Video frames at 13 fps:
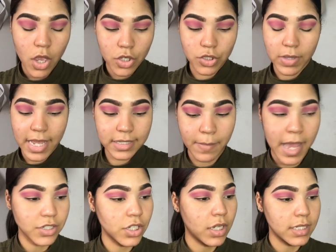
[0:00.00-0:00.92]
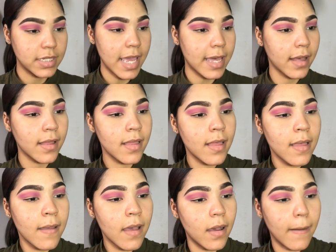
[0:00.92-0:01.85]
So next, I'm actually gonna take
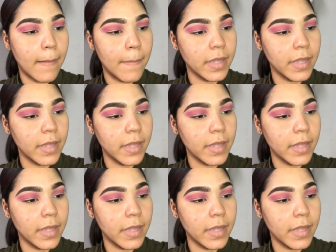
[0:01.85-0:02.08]
a